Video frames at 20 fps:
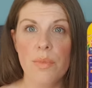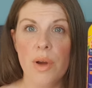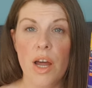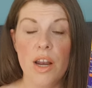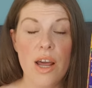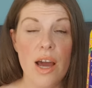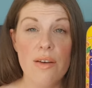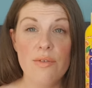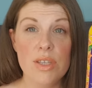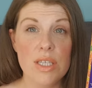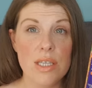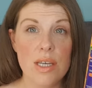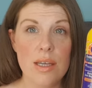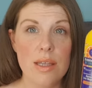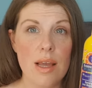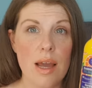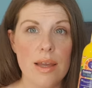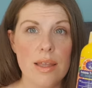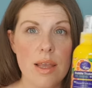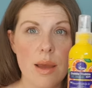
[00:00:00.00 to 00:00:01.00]
And I haven't
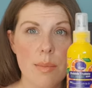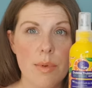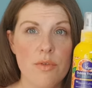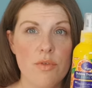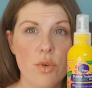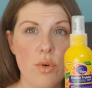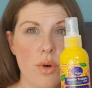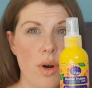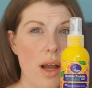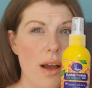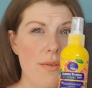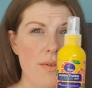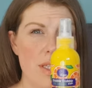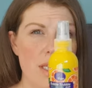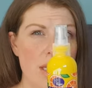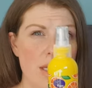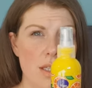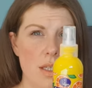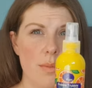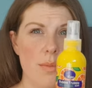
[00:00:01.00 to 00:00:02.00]
seen that in there before. I have
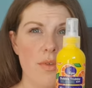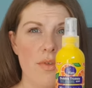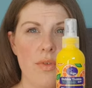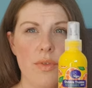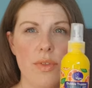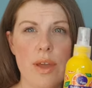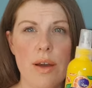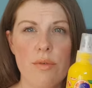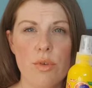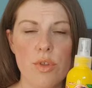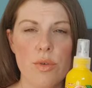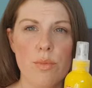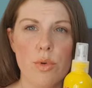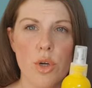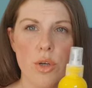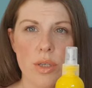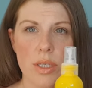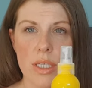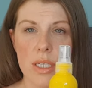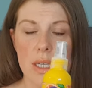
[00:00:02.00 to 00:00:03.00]
seen some of their other
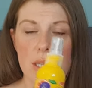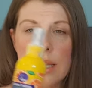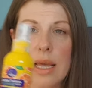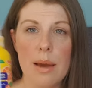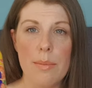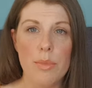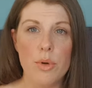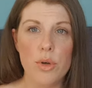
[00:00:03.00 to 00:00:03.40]
products in there,